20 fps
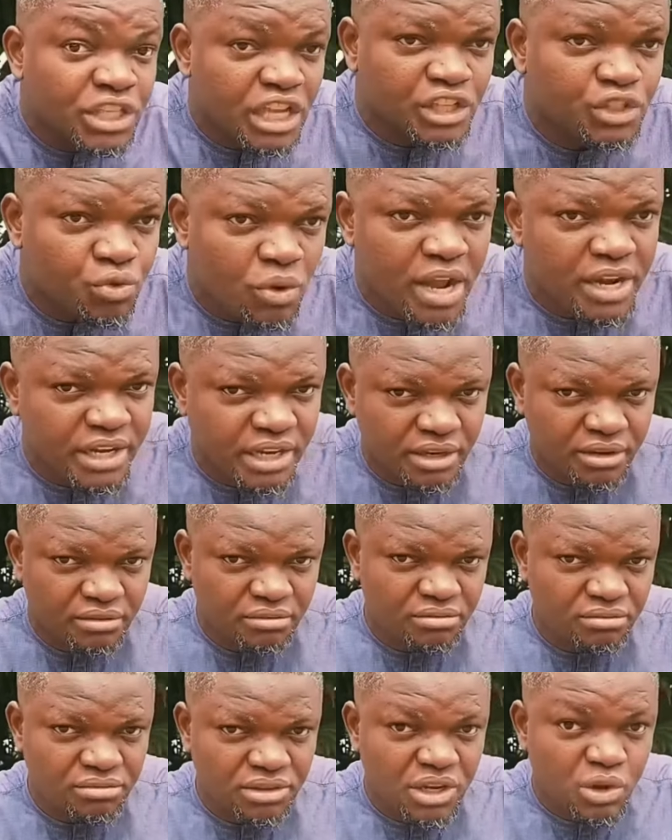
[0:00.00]
century.
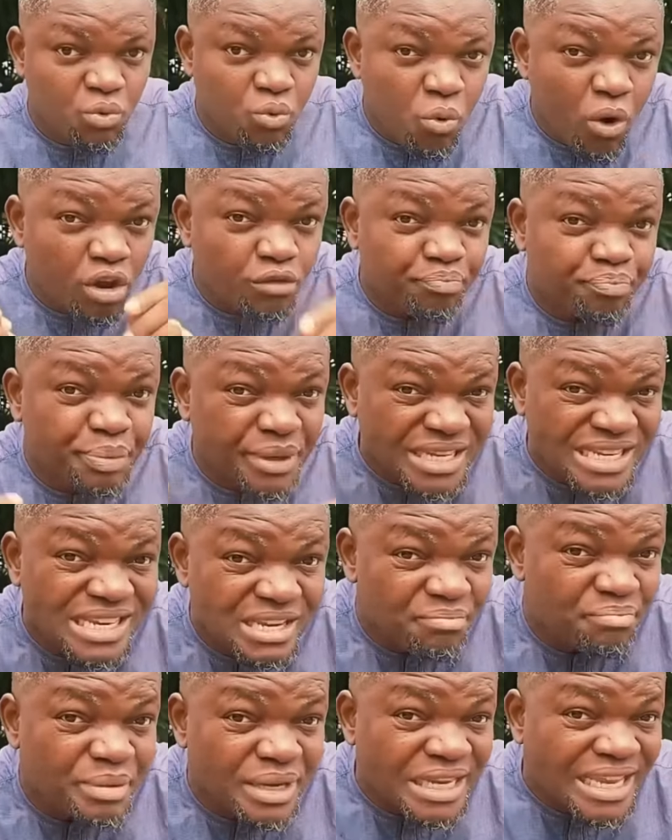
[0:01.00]
The word
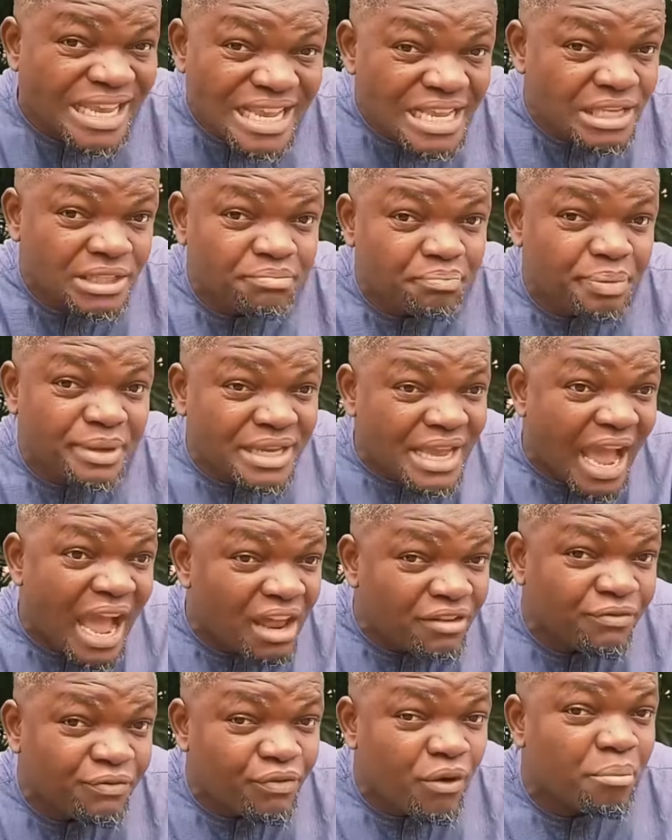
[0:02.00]
Benin
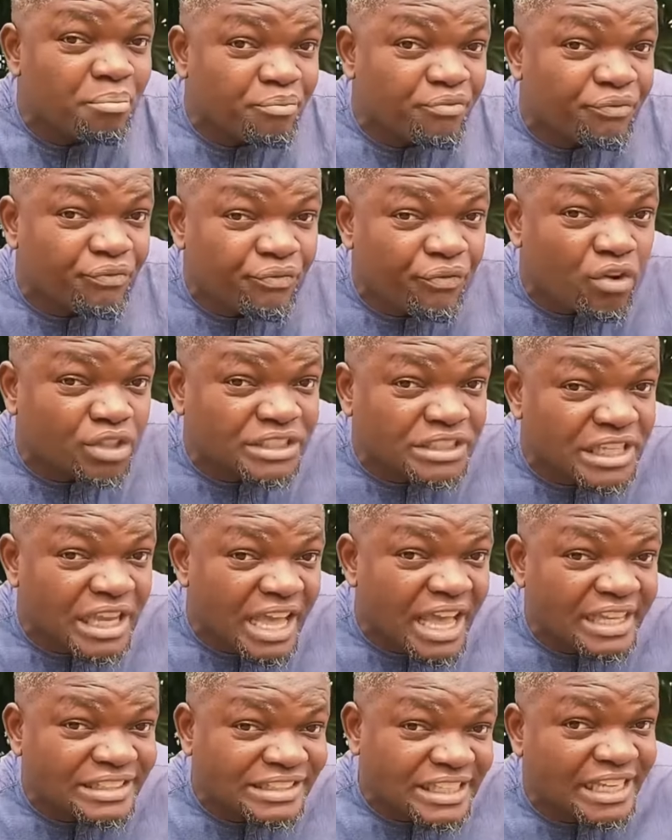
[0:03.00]
began from
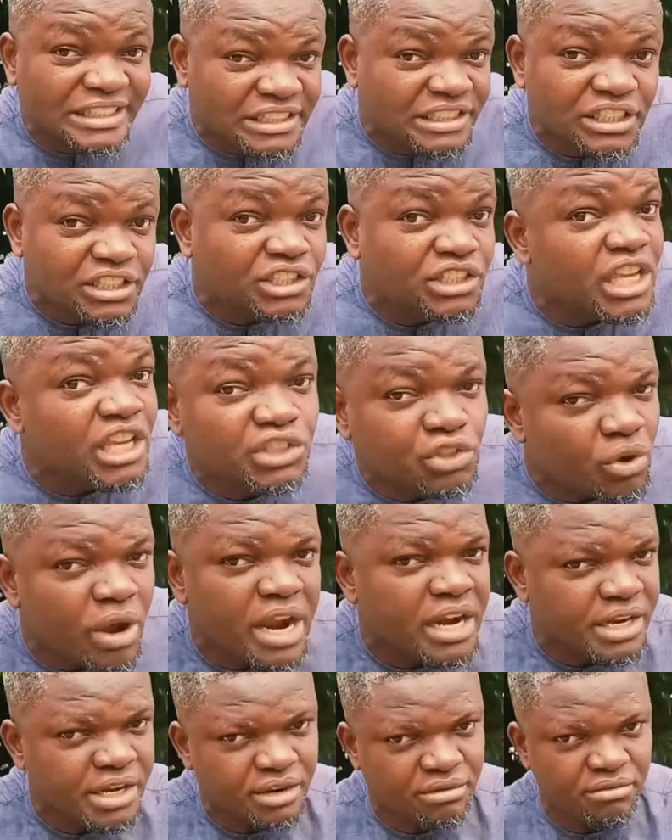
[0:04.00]
13th
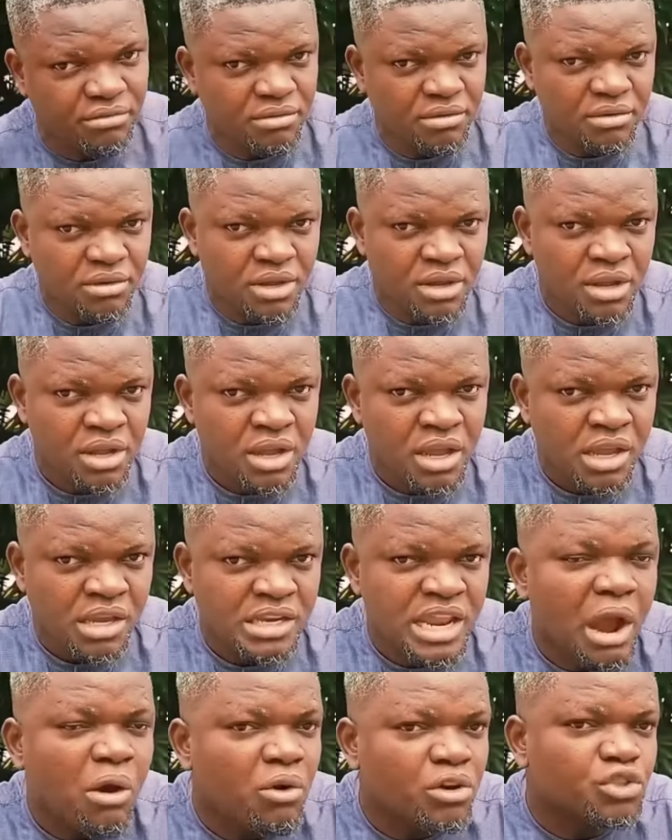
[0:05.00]
century.
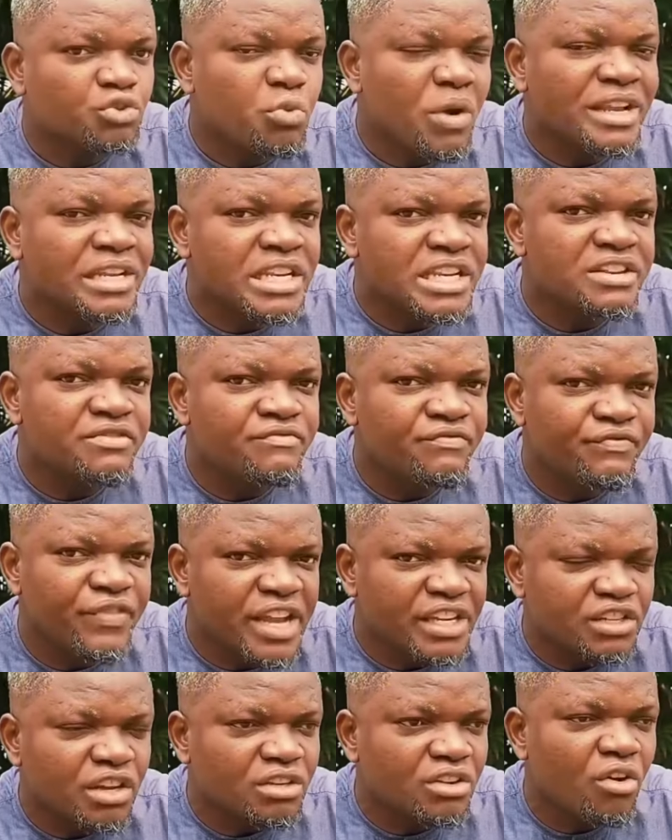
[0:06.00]
That was when the
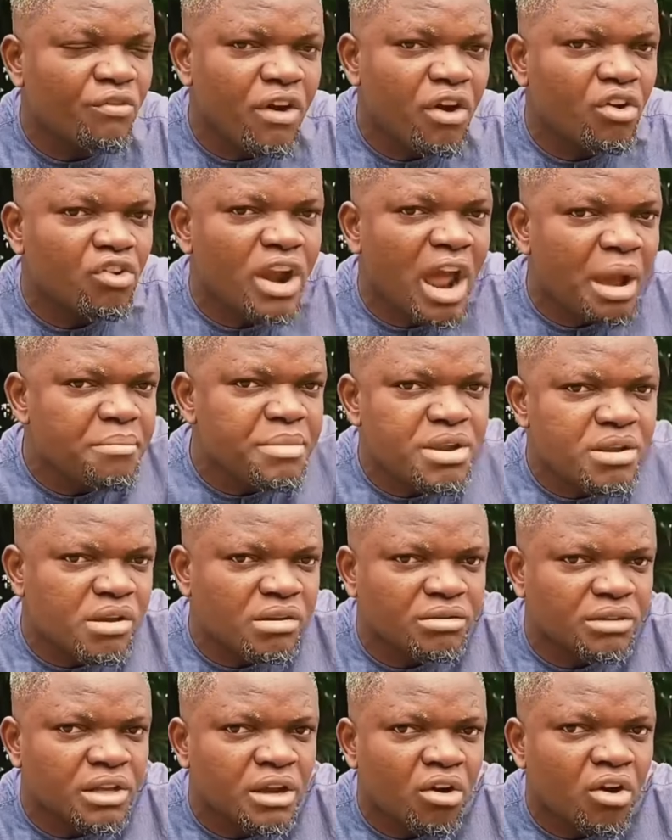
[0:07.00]
invasion of
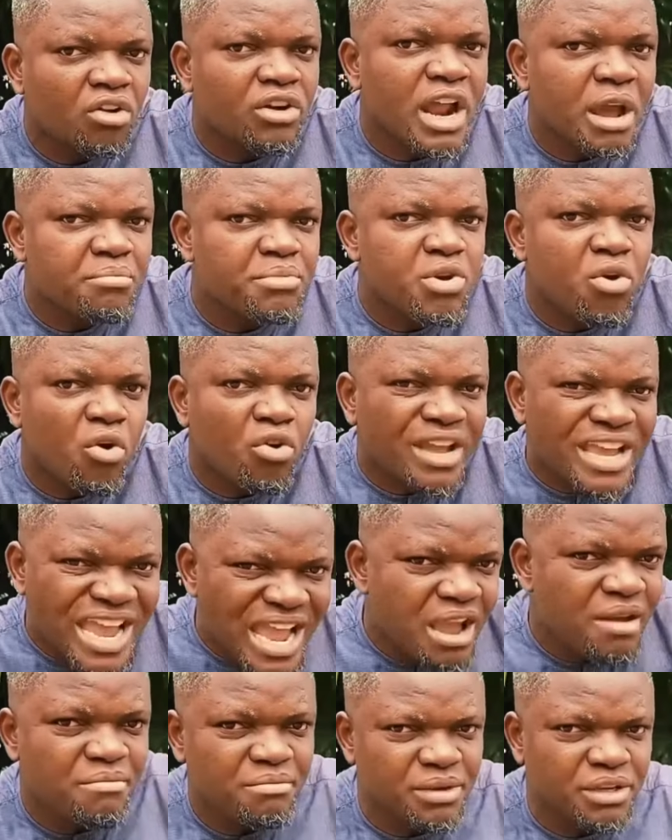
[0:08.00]
Oramio
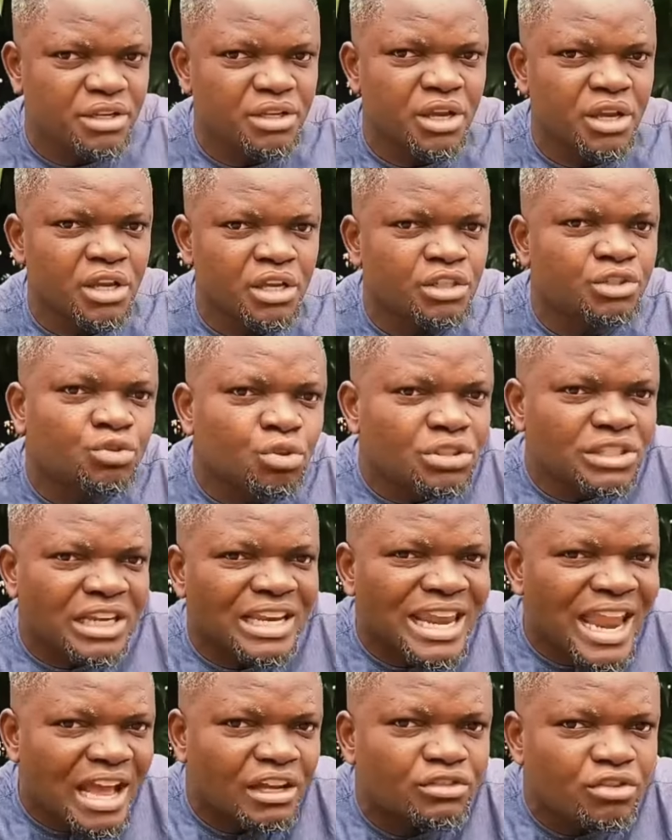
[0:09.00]
came into
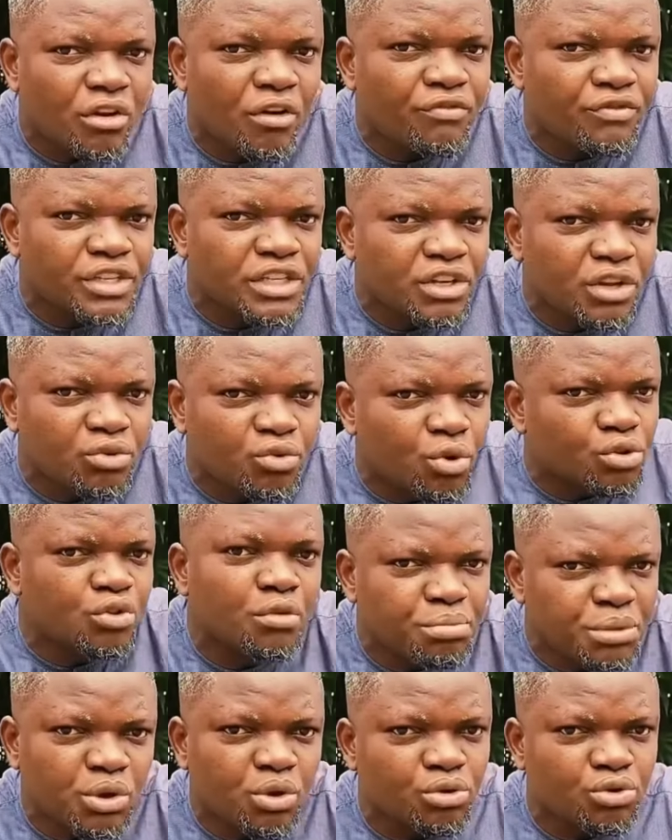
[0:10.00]
the land of
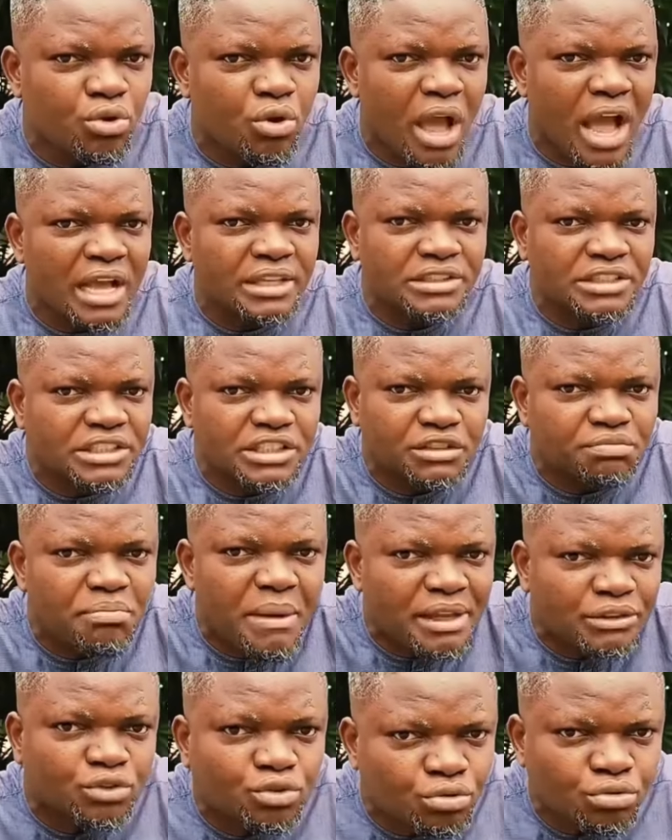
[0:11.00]
Igodomigodo and
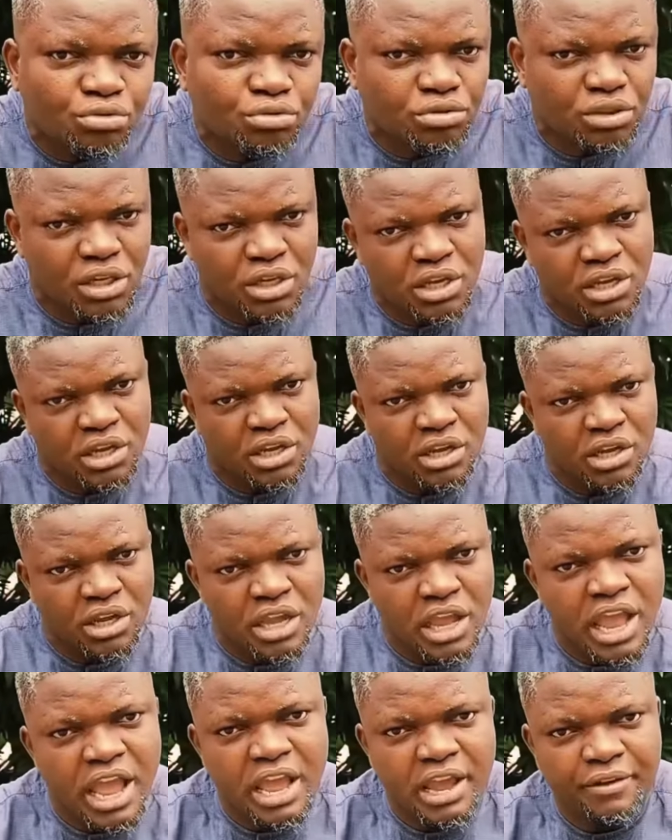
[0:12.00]
dismantled
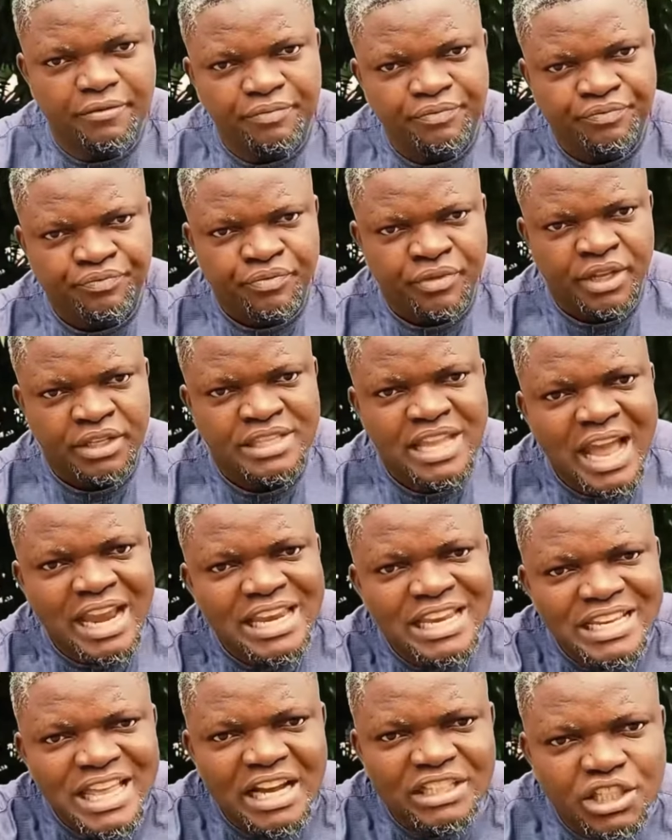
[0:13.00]
their
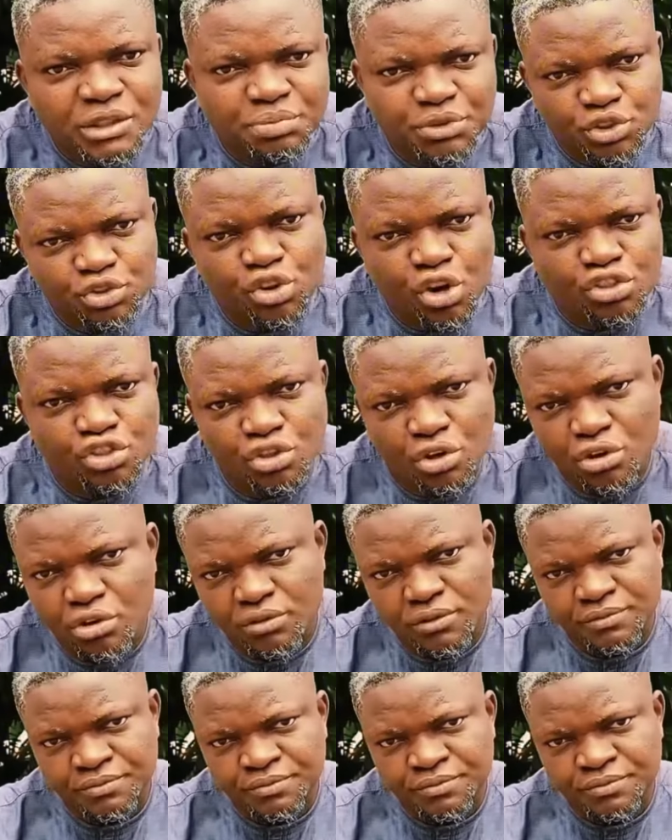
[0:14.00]
leadership structure.